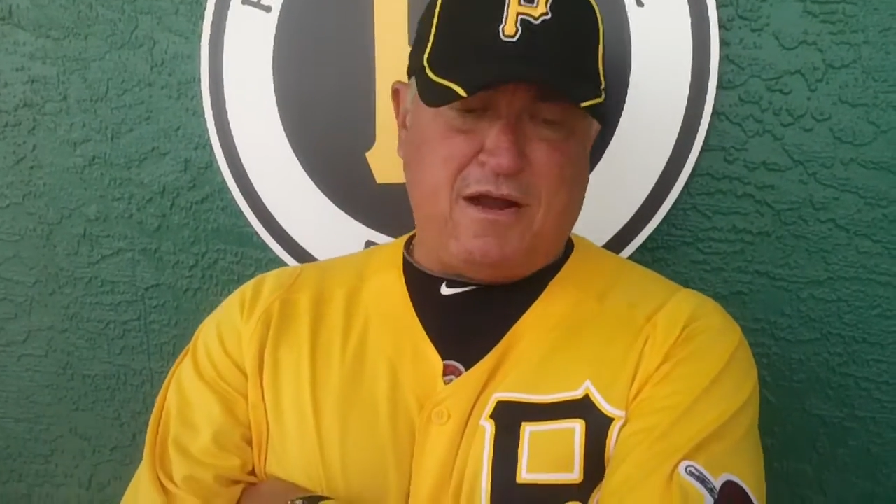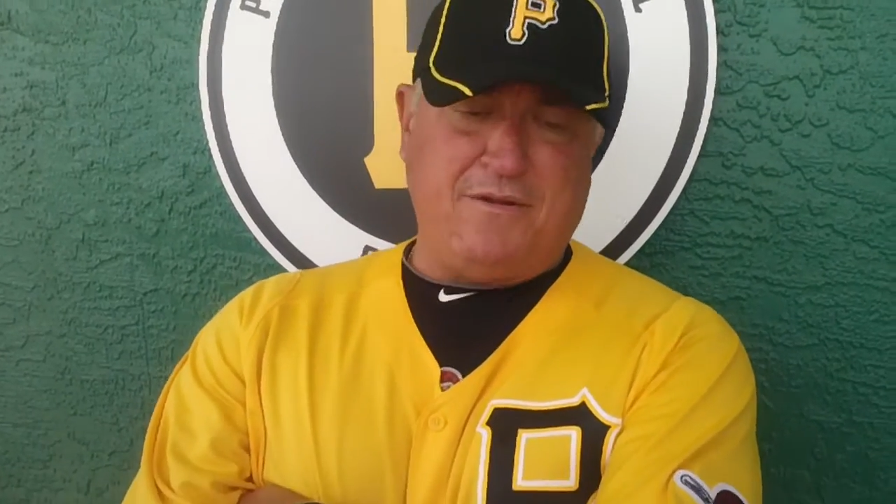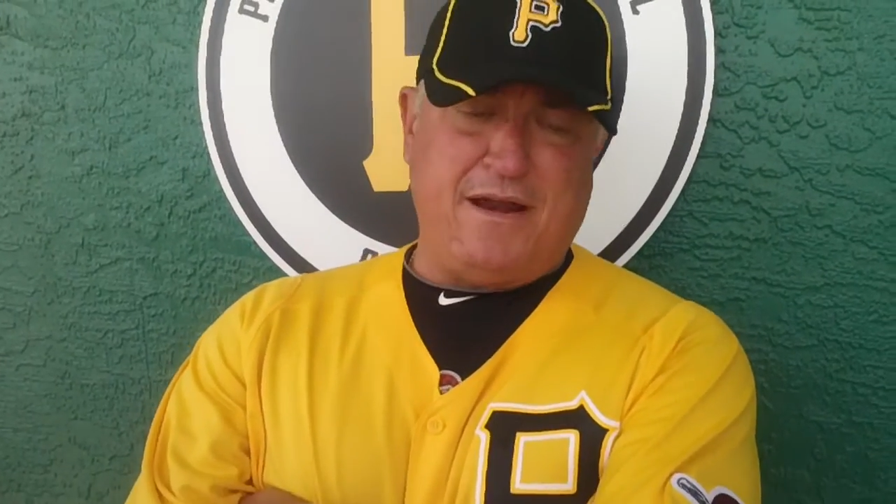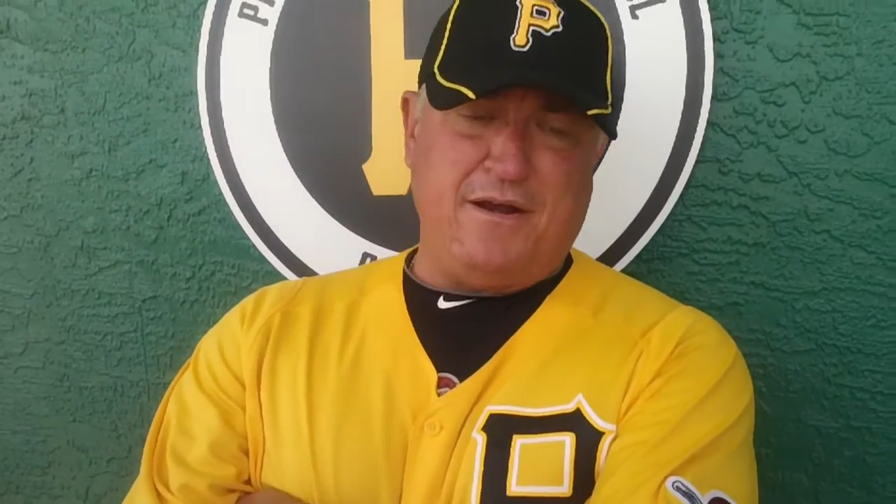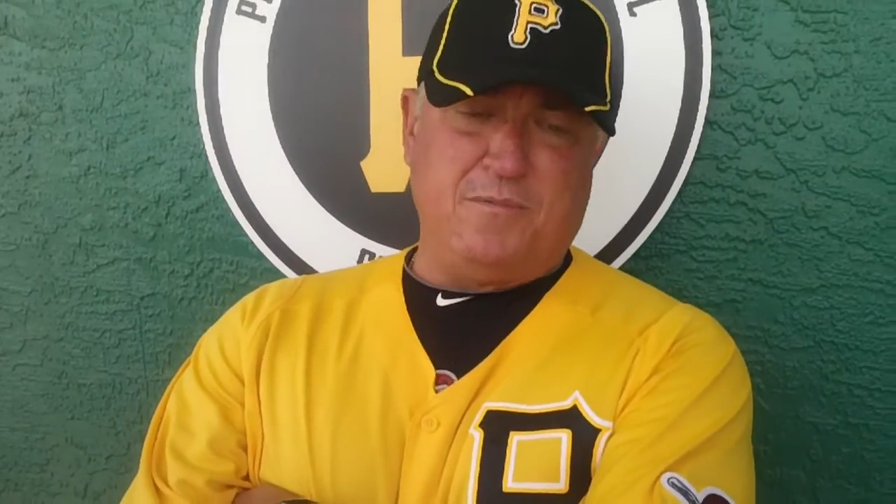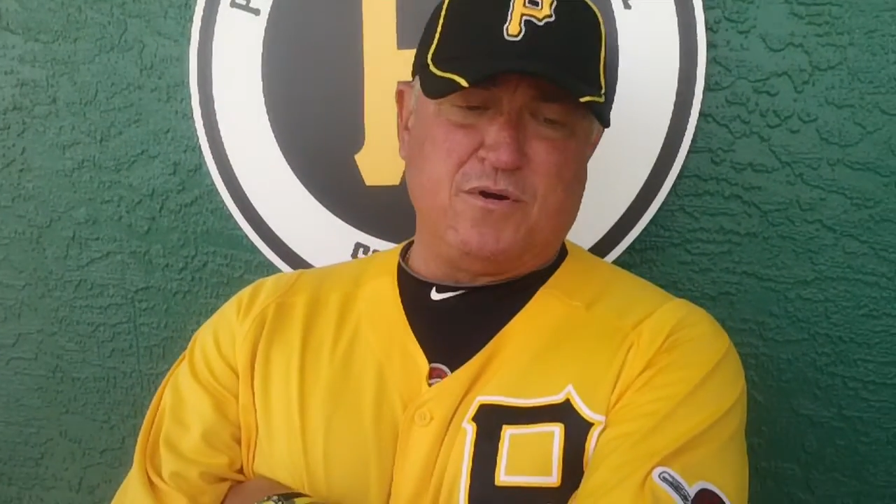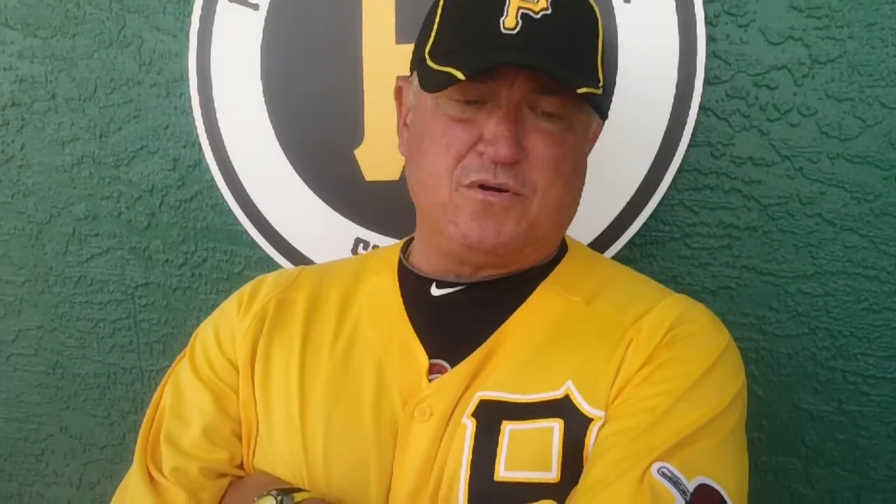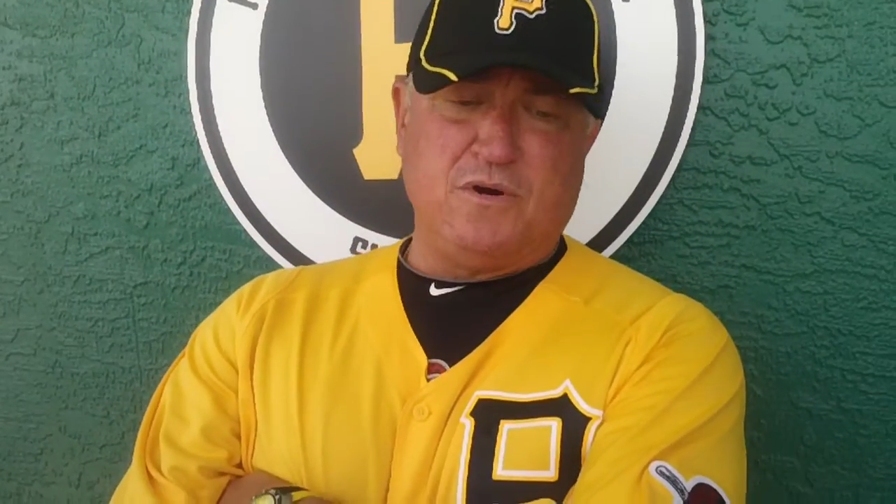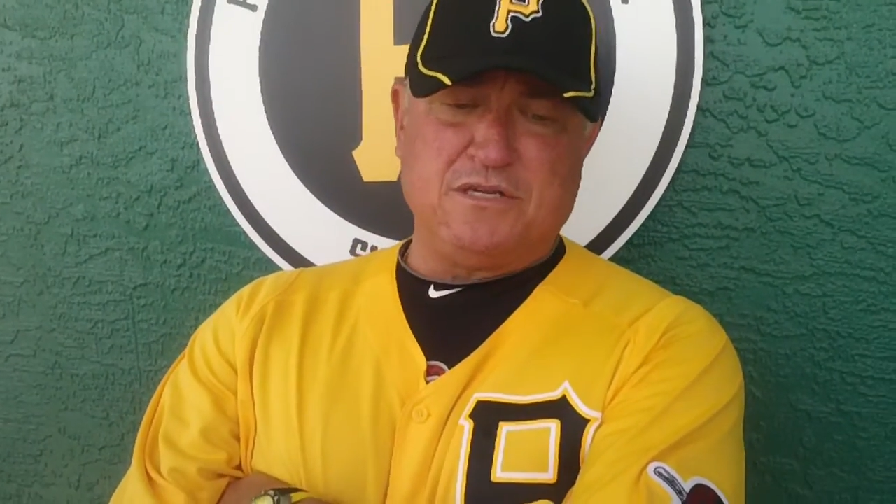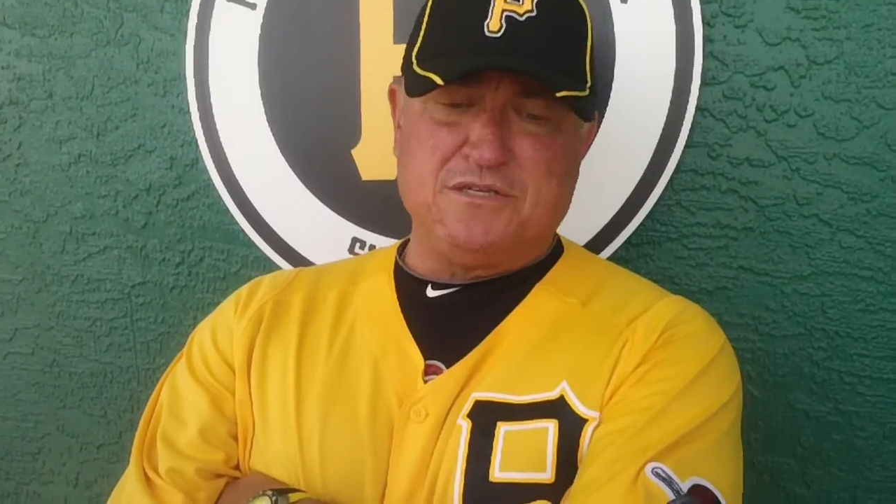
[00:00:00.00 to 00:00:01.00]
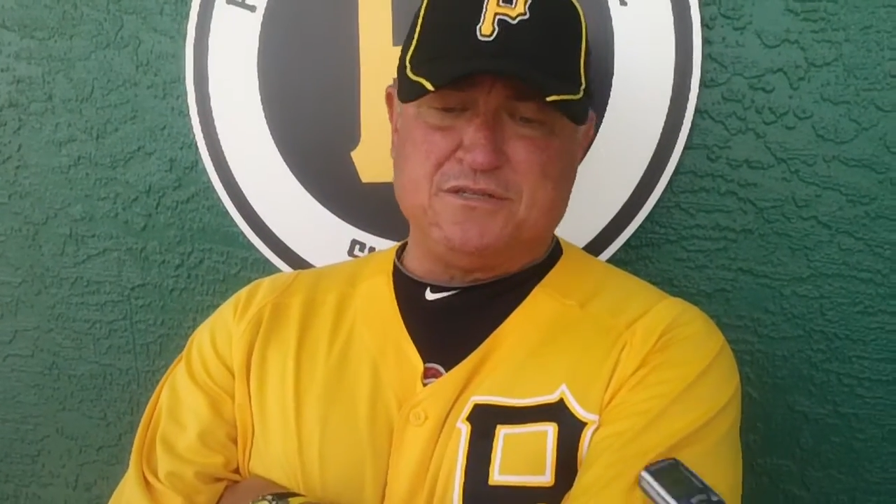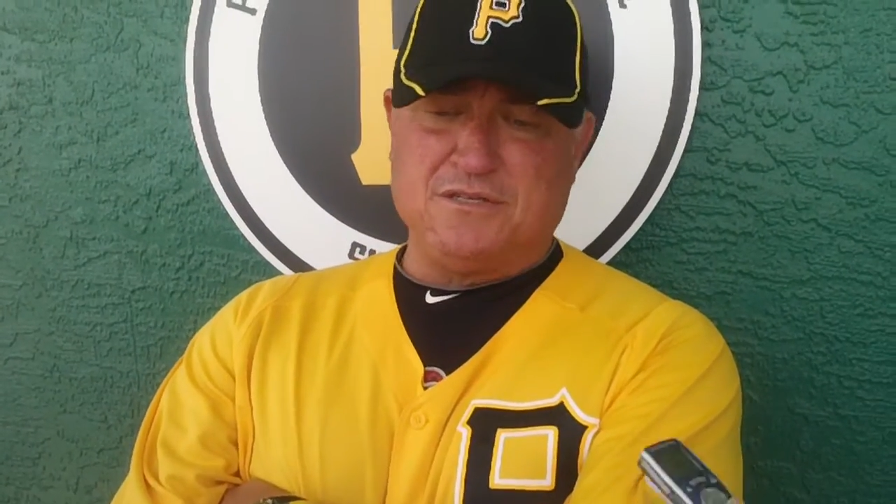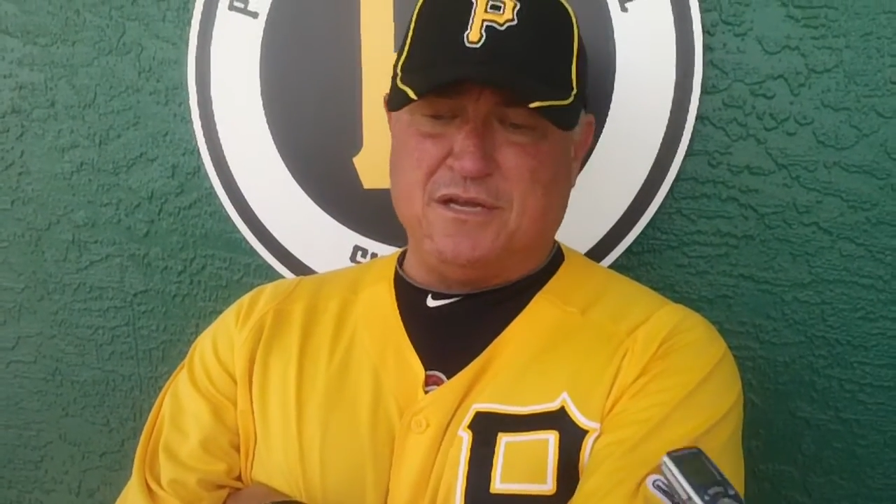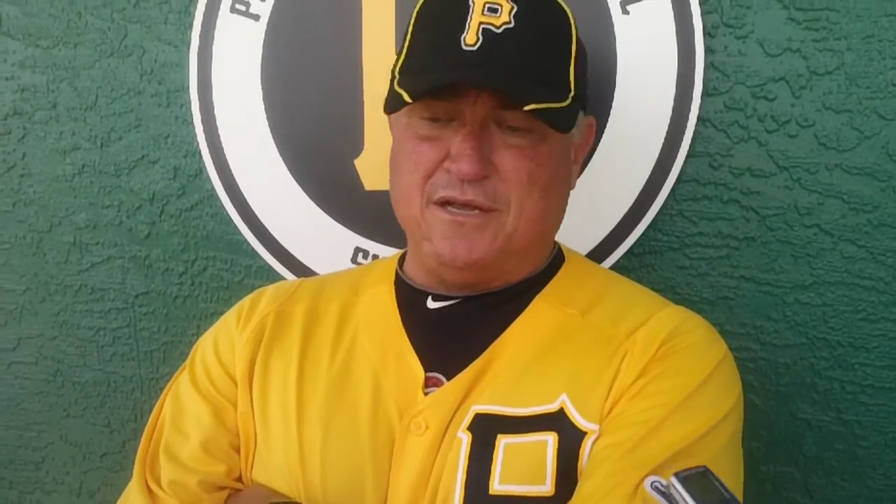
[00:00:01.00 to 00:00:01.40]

I've had a number of questions